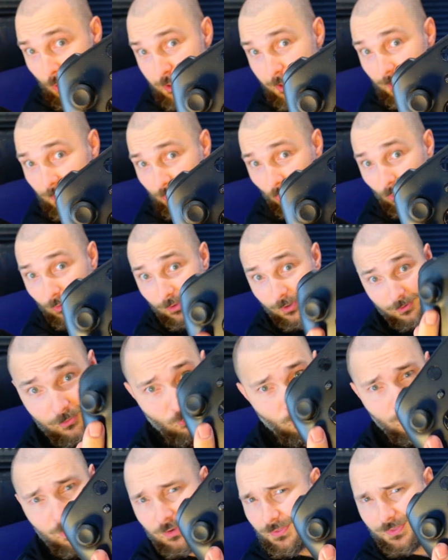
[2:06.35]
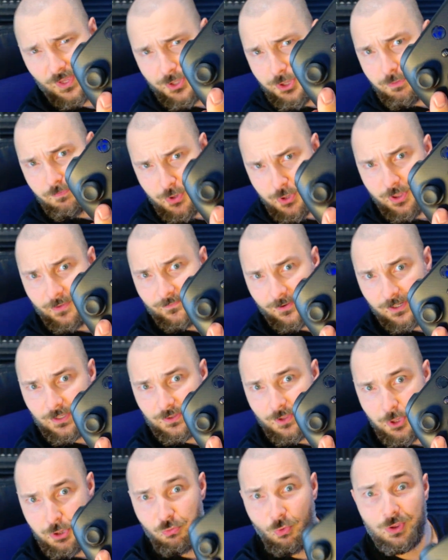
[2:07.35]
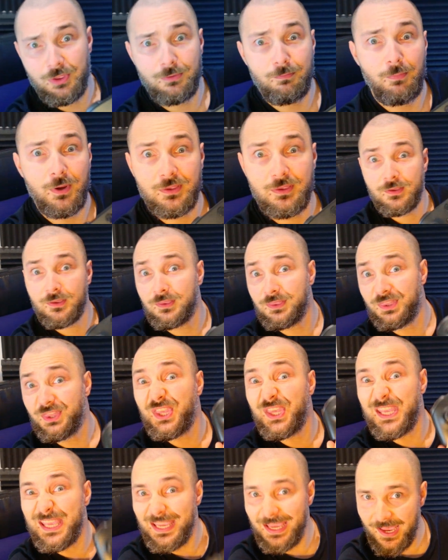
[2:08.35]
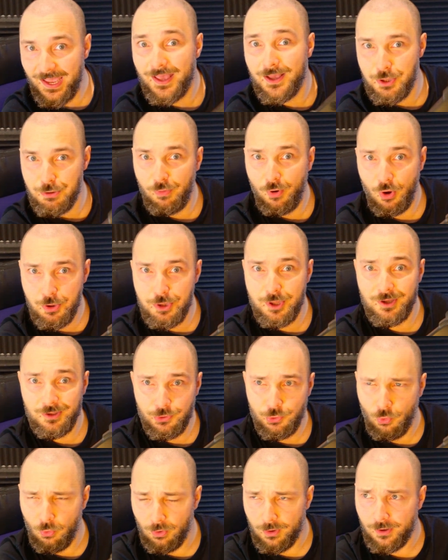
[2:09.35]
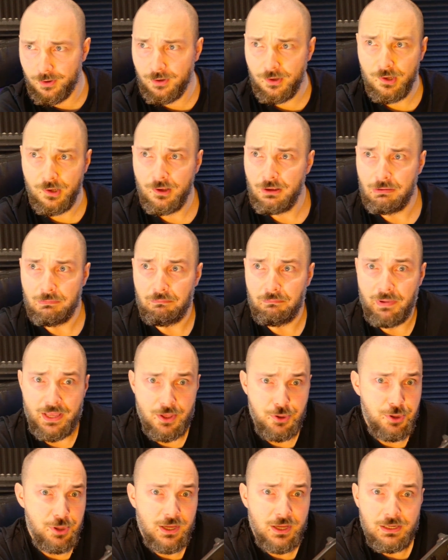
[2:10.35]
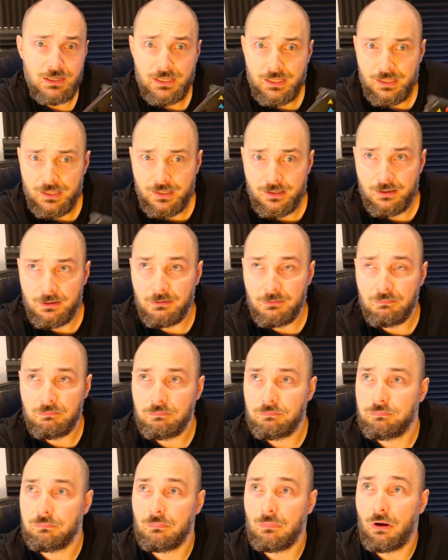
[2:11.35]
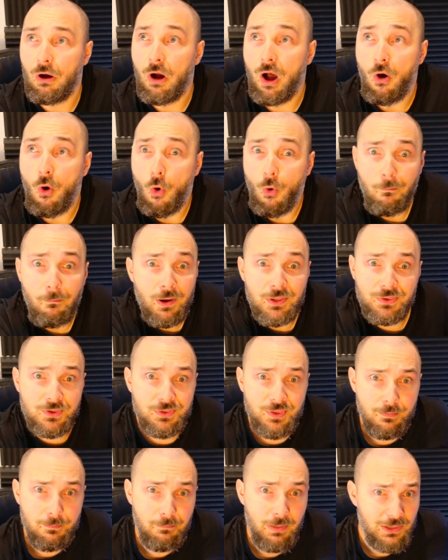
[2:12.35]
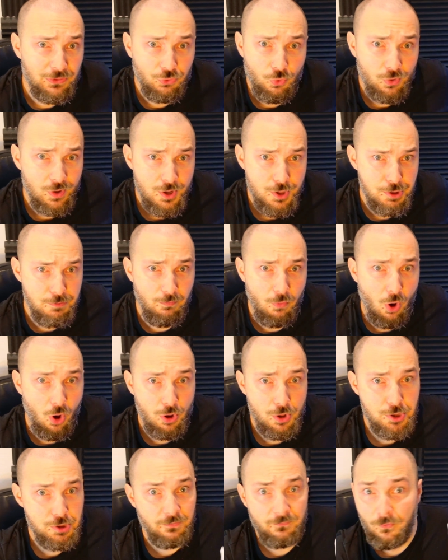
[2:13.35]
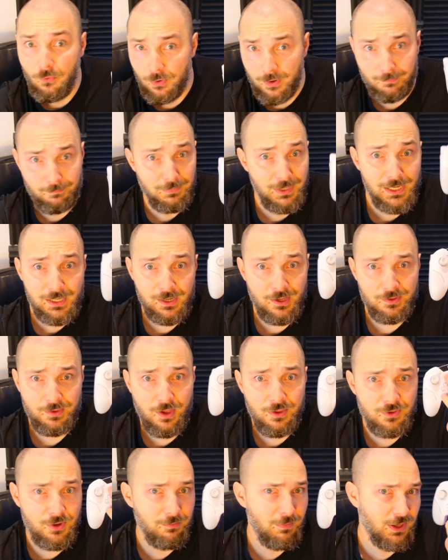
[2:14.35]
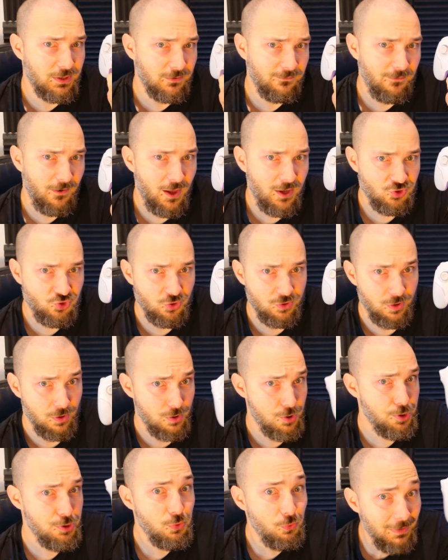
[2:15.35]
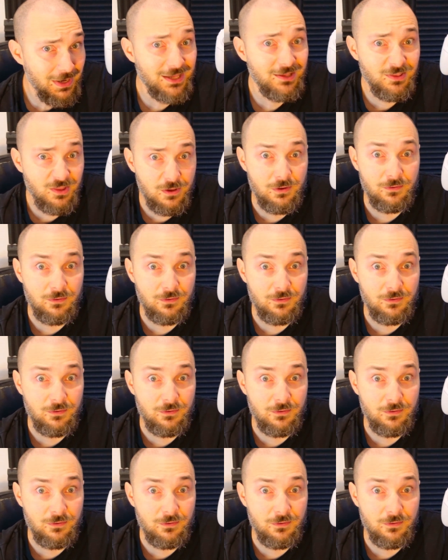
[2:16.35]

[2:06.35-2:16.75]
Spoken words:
controller, well, not specifically this one, but the Xbox controller, basically opened the Pandora's box for a million other manufacturers to make their